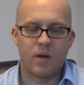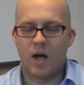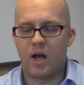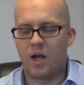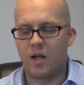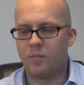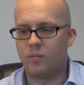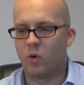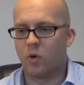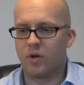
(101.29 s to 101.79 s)

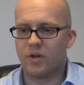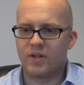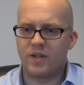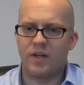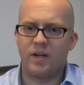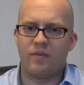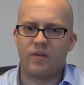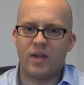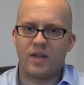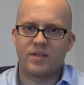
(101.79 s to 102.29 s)

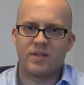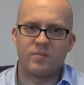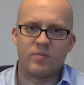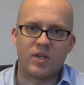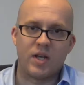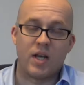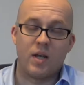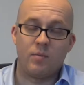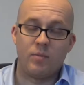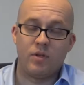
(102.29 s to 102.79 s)
and if you had some
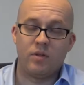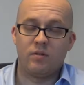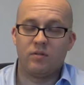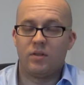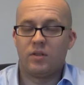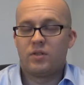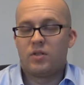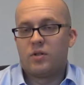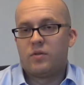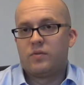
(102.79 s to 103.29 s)
time, you
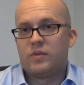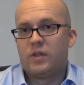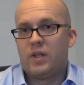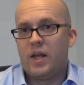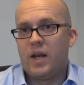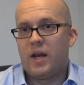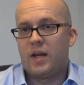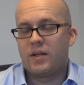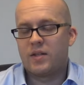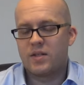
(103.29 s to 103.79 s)
looked over
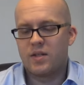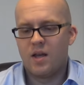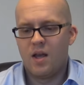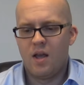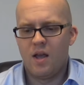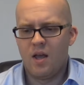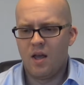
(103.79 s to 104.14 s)
Linux.